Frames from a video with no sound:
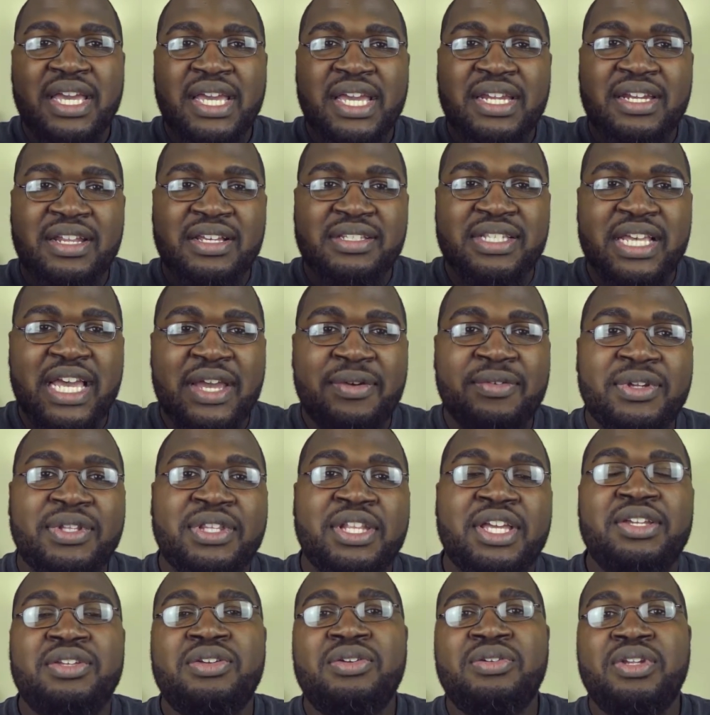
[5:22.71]
It does
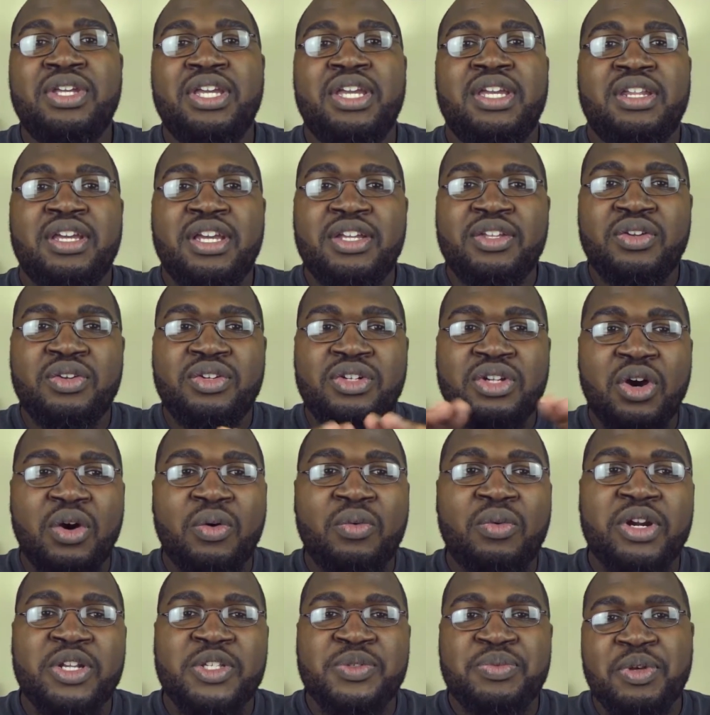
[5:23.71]
everything you need, and you
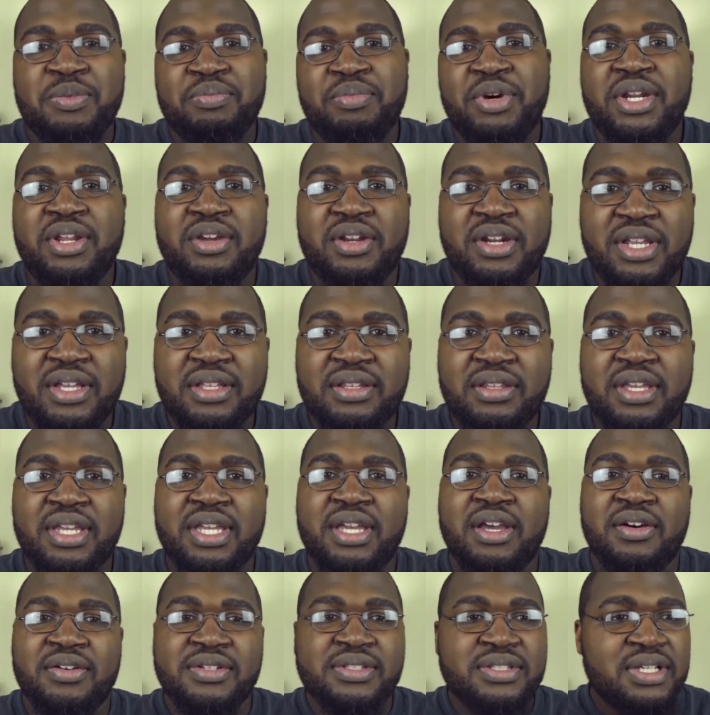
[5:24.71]
don't want to spend money on
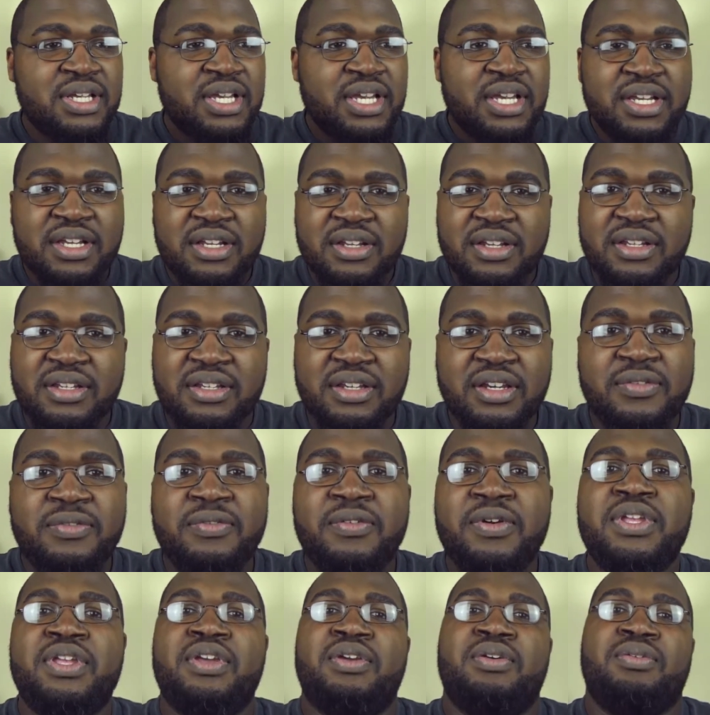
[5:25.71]
anything else. Good
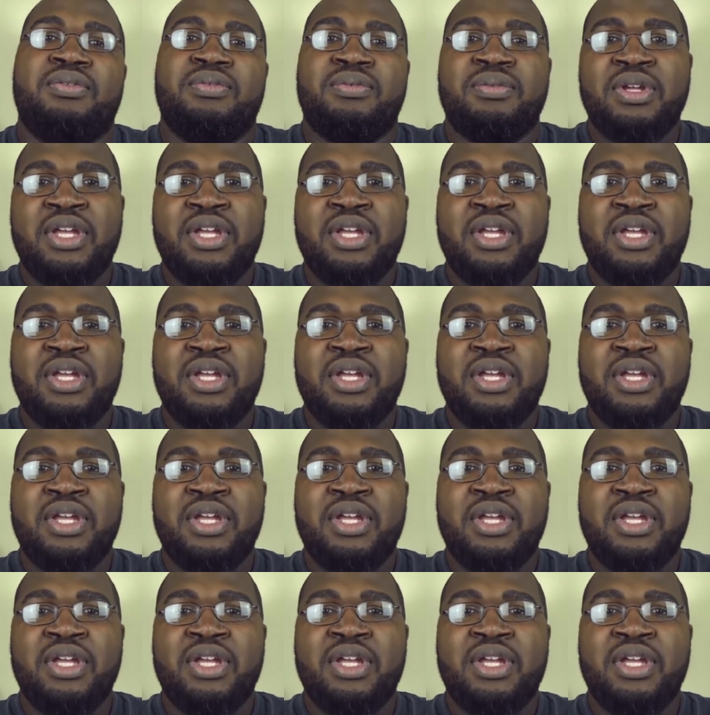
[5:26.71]
for you.